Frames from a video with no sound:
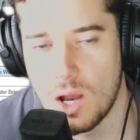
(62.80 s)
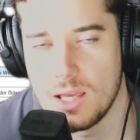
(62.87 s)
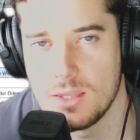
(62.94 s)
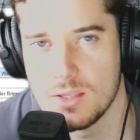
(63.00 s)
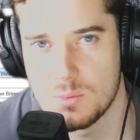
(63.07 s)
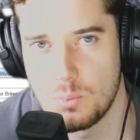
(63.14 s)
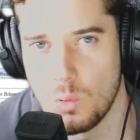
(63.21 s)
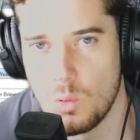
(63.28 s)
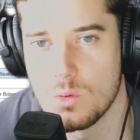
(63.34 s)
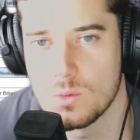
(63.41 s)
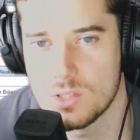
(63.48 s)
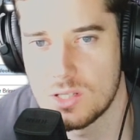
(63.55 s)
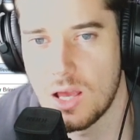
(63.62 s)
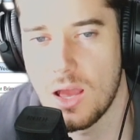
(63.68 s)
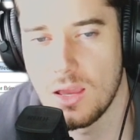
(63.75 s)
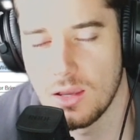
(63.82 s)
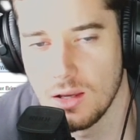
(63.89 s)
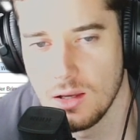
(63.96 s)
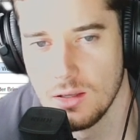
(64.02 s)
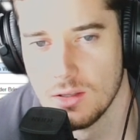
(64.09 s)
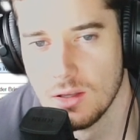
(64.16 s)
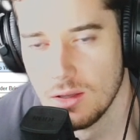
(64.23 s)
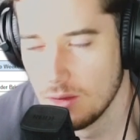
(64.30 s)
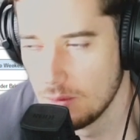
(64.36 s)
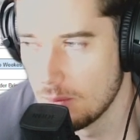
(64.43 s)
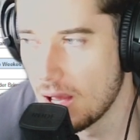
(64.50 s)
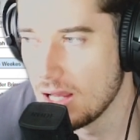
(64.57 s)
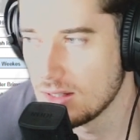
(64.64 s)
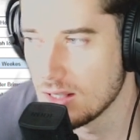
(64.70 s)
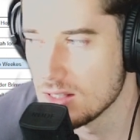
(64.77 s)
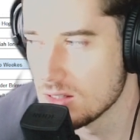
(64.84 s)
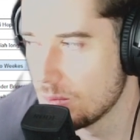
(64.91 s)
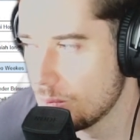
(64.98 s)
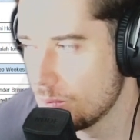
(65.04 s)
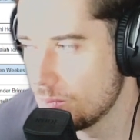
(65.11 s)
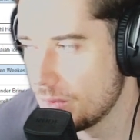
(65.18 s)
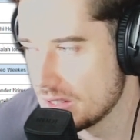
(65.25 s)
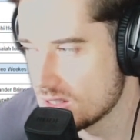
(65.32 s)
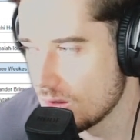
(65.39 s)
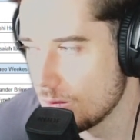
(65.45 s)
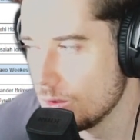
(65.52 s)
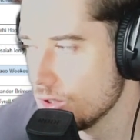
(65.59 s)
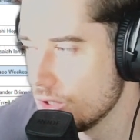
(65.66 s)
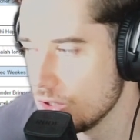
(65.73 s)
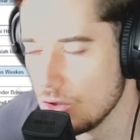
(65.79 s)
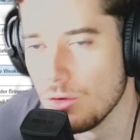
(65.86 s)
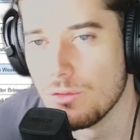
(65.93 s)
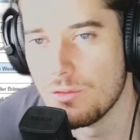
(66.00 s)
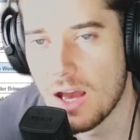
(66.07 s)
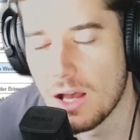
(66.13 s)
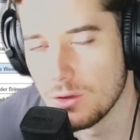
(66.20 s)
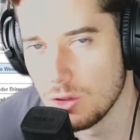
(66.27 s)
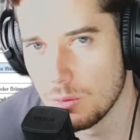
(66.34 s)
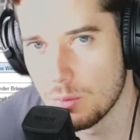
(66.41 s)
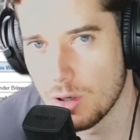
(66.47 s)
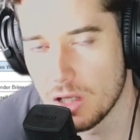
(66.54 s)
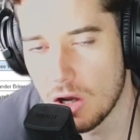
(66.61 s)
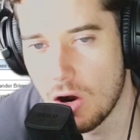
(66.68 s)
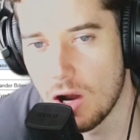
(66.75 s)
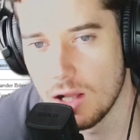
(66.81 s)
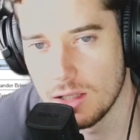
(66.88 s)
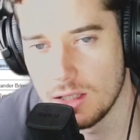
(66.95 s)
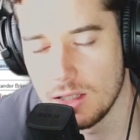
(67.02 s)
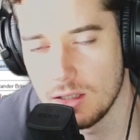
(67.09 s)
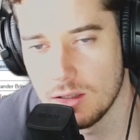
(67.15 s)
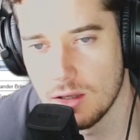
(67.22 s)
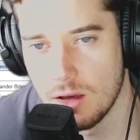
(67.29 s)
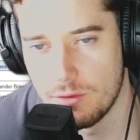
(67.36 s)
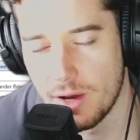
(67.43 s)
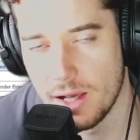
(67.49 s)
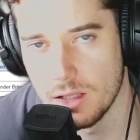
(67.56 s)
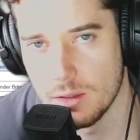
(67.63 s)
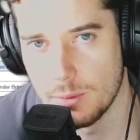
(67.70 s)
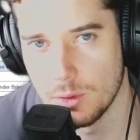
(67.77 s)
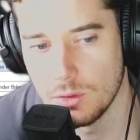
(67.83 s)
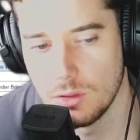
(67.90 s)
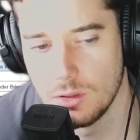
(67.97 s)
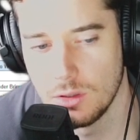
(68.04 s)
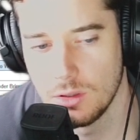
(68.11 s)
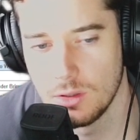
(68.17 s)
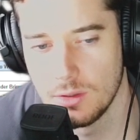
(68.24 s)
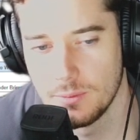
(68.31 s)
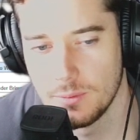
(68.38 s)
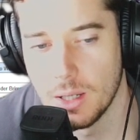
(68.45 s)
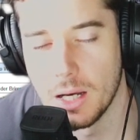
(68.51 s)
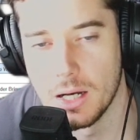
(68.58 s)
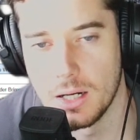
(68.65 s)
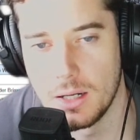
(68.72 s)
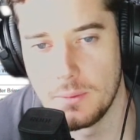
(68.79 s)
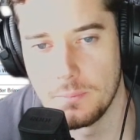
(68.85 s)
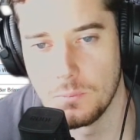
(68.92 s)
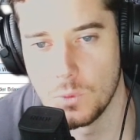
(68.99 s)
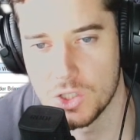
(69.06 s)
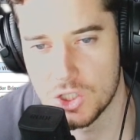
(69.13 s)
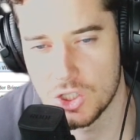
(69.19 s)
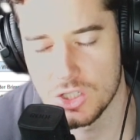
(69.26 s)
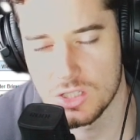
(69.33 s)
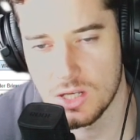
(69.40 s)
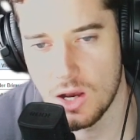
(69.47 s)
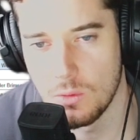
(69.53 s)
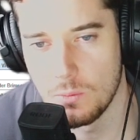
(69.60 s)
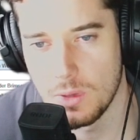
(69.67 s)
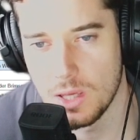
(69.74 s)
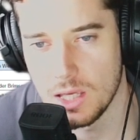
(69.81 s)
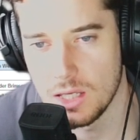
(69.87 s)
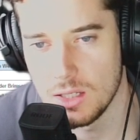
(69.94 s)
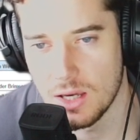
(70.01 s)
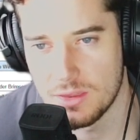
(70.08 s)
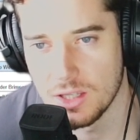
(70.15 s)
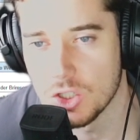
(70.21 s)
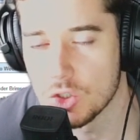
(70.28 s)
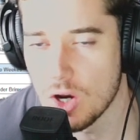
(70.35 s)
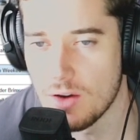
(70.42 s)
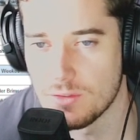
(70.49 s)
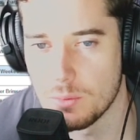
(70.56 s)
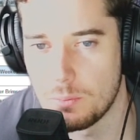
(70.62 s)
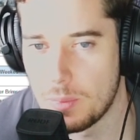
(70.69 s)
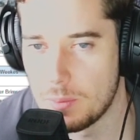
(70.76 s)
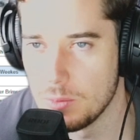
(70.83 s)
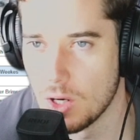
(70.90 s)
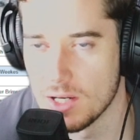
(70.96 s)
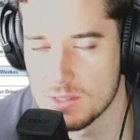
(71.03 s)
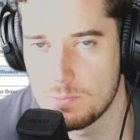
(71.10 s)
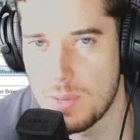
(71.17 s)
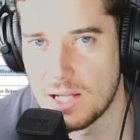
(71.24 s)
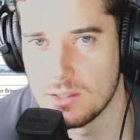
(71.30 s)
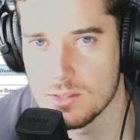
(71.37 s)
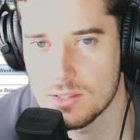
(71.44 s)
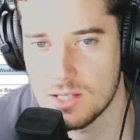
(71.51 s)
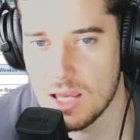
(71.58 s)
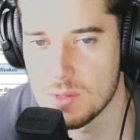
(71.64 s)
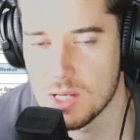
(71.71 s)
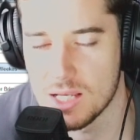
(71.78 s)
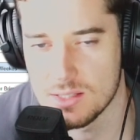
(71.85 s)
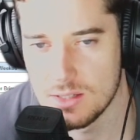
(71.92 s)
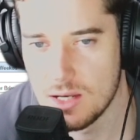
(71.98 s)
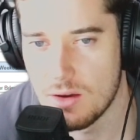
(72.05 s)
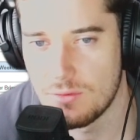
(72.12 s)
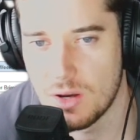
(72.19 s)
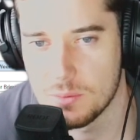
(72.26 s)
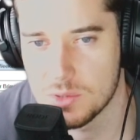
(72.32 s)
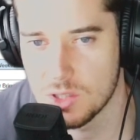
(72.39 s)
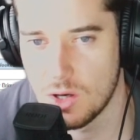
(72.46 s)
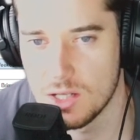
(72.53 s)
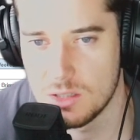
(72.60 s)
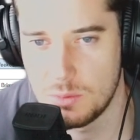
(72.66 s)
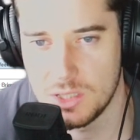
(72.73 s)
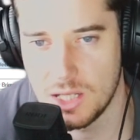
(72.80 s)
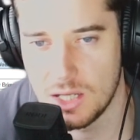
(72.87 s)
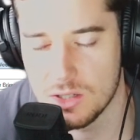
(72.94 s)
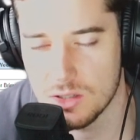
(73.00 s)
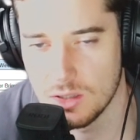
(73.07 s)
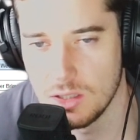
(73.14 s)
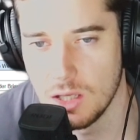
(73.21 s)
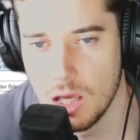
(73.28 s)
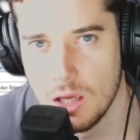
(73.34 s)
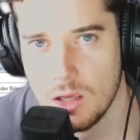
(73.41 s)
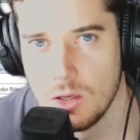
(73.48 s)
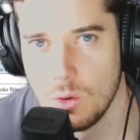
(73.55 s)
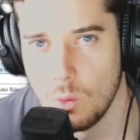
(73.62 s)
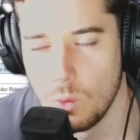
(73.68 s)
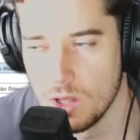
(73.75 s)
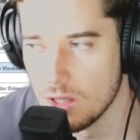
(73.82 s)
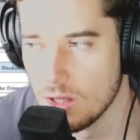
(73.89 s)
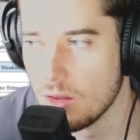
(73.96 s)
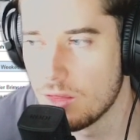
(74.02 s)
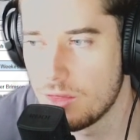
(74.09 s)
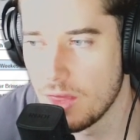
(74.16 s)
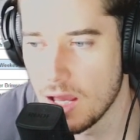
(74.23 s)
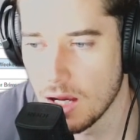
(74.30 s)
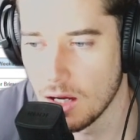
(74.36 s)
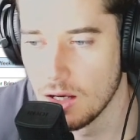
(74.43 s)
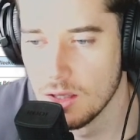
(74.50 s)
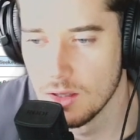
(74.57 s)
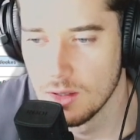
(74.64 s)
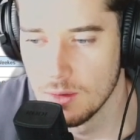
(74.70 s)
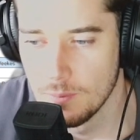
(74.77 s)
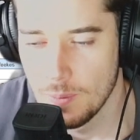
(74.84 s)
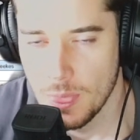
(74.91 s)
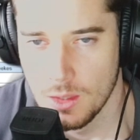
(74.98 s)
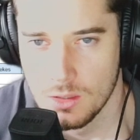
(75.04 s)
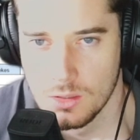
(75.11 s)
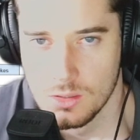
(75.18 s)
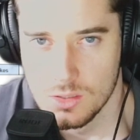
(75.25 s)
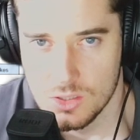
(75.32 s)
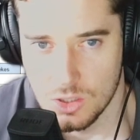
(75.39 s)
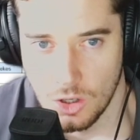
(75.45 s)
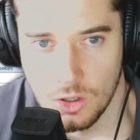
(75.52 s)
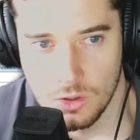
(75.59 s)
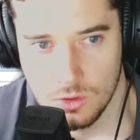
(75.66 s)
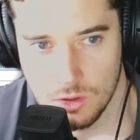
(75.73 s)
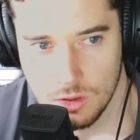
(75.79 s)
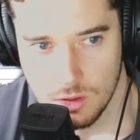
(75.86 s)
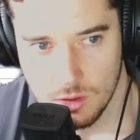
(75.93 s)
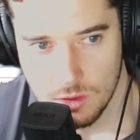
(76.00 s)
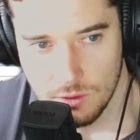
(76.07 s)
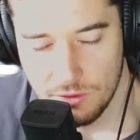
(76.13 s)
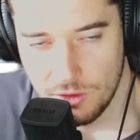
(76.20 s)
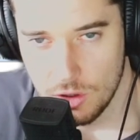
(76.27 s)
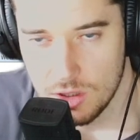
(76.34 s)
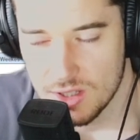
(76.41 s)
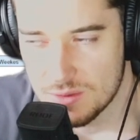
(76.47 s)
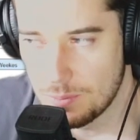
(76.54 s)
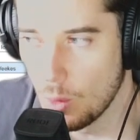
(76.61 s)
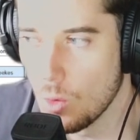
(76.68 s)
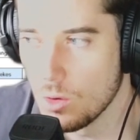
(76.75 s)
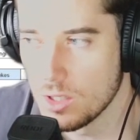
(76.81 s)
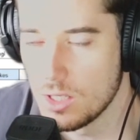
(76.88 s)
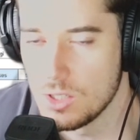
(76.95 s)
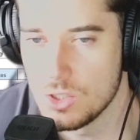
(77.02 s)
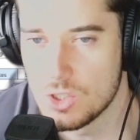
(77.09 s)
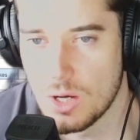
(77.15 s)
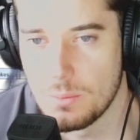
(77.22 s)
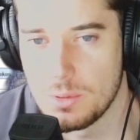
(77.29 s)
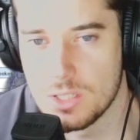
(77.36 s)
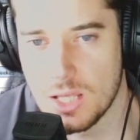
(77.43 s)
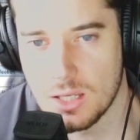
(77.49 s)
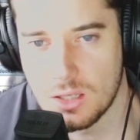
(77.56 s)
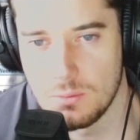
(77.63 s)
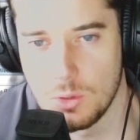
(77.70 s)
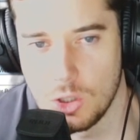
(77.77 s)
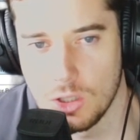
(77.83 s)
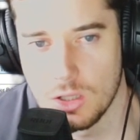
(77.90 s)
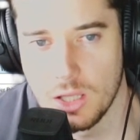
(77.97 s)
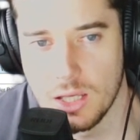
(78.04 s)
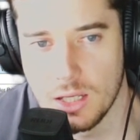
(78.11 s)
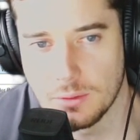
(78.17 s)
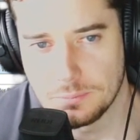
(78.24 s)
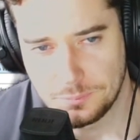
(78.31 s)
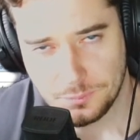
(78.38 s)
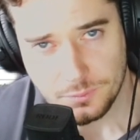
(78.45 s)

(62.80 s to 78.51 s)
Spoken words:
way, this board was saying, mate, there's someone that you value pretty highly available. Which just helped me, I think, draft a nice balanced team that has enough upside to potentially win the thing. So view this board and then jump into that community league.